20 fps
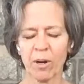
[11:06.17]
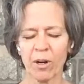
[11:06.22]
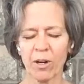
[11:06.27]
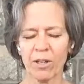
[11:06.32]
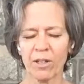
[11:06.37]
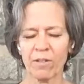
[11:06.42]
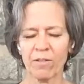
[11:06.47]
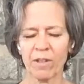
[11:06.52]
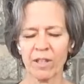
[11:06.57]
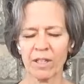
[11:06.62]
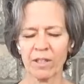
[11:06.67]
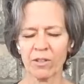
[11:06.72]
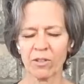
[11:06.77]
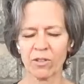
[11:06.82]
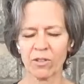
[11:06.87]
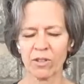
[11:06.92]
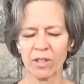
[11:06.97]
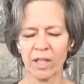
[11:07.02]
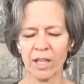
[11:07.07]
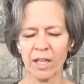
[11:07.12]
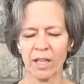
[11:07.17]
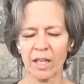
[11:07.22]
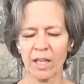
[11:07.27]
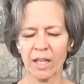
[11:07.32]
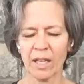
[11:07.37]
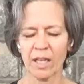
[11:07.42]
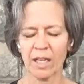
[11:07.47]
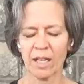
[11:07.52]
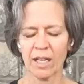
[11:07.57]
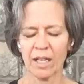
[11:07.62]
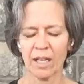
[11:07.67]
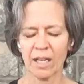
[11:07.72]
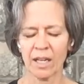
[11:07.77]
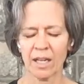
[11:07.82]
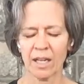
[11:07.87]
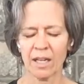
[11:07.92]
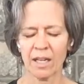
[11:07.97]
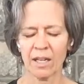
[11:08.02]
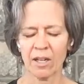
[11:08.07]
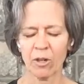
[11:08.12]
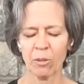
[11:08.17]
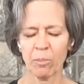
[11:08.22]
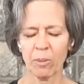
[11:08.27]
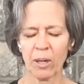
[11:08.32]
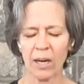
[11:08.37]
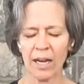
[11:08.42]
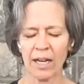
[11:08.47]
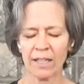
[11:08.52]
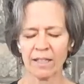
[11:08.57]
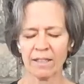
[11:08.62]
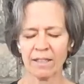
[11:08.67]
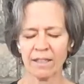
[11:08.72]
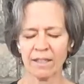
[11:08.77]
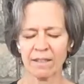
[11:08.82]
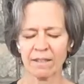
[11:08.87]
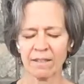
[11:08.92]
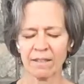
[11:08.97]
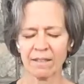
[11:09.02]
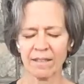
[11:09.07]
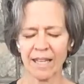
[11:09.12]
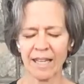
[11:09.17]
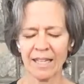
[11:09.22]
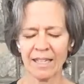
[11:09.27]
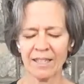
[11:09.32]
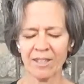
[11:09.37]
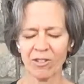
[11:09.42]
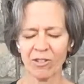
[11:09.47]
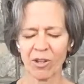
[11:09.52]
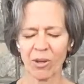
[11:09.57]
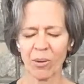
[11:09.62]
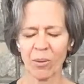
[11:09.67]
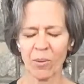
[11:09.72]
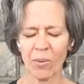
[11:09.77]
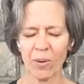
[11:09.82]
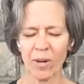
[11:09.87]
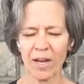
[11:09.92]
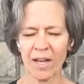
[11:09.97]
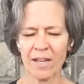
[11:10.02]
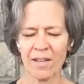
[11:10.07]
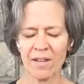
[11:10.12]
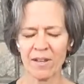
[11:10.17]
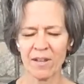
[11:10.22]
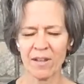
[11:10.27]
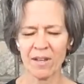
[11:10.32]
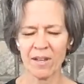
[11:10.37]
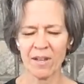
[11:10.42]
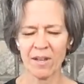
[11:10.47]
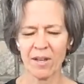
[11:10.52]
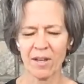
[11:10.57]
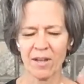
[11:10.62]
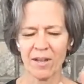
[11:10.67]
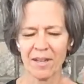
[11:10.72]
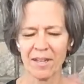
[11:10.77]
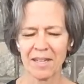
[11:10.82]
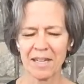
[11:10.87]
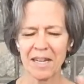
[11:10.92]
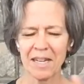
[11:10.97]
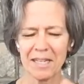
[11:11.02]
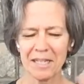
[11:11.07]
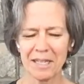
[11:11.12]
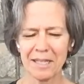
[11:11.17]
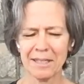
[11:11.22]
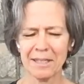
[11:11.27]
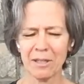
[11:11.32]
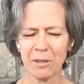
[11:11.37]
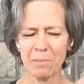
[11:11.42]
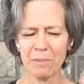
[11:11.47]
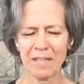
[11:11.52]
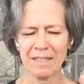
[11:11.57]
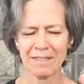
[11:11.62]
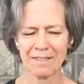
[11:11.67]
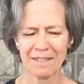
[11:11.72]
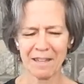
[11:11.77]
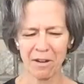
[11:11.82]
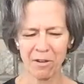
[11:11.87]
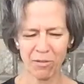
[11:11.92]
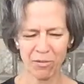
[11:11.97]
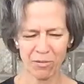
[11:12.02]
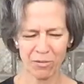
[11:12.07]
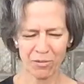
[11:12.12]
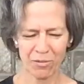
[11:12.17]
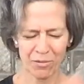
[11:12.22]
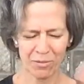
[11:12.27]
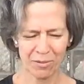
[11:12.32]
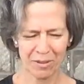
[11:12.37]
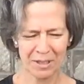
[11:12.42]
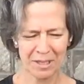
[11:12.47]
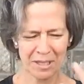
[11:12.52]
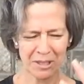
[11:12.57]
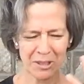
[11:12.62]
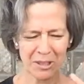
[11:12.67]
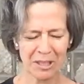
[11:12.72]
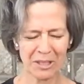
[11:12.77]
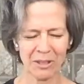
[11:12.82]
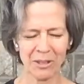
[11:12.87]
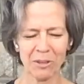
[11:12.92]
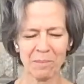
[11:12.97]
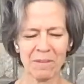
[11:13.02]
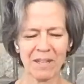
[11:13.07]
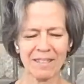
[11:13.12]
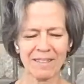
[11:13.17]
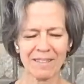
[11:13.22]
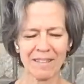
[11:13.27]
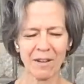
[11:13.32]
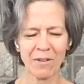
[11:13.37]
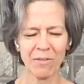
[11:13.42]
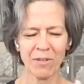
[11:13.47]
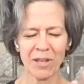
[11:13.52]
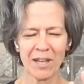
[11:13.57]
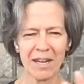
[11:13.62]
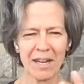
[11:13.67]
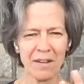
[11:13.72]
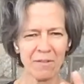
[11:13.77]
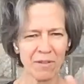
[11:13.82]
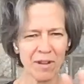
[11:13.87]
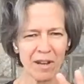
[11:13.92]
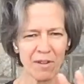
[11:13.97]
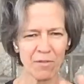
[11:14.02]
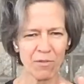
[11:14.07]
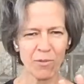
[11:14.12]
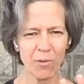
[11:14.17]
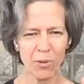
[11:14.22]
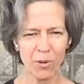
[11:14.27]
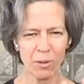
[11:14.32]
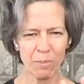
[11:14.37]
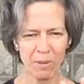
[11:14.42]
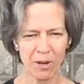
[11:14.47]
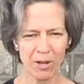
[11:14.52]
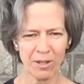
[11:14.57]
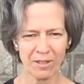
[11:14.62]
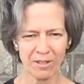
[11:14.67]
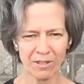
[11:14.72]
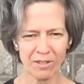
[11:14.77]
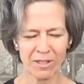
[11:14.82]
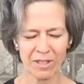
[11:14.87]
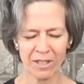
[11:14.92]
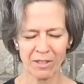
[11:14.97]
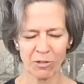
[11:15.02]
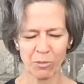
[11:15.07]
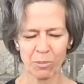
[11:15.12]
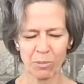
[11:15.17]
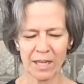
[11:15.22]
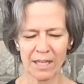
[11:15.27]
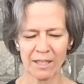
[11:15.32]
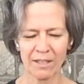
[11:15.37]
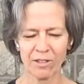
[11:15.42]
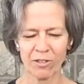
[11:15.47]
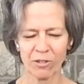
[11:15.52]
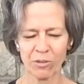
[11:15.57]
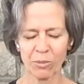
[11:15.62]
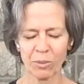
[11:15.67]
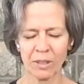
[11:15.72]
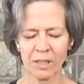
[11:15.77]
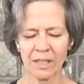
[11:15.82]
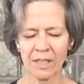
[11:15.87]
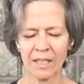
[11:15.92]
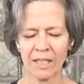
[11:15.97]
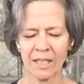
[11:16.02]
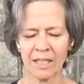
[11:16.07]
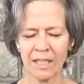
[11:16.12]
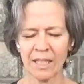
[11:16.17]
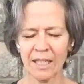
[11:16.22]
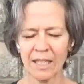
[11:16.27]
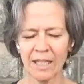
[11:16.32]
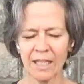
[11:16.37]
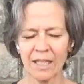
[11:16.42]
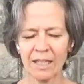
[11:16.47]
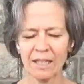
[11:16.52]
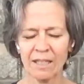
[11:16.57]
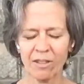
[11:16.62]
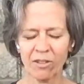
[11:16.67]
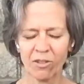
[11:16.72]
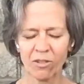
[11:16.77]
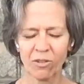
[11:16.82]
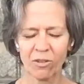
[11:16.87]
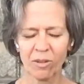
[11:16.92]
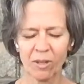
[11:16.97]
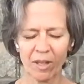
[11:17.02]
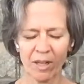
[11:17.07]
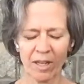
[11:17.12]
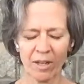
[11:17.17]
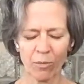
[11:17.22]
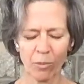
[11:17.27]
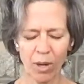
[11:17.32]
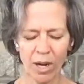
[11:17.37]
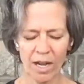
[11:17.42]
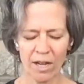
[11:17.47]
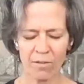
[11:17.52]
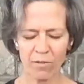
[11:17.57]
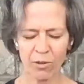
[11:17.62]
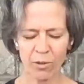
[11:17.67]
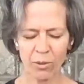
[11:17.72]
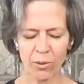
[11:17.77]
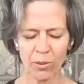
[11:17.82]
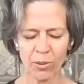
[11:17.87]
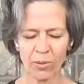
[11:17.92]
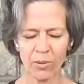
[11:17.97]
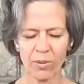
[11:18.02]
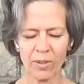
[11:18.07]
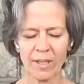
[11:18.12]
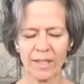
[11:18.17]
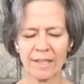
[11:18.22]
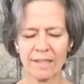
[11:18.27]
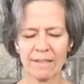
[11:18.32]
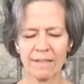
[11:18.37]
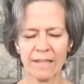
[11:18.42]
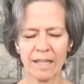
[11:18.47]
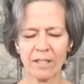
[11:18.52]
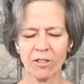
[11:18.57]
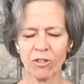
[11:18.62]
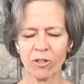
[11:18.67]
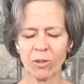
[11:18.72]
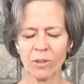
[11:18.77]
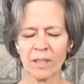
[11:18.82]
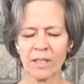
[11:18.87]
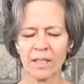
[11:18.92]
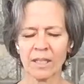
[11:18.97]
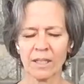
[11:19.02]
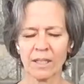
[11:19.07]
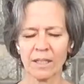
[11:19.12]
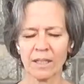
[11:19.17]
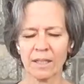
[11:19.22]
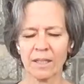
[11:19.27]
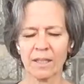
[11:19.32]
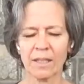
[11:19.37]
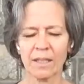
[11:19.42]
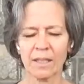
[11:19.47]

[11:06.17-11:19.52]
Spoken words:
part of this, our practice. And so I got clear myself, a little clearer myself, that I've got four parts to this practice really. This arrival and centering,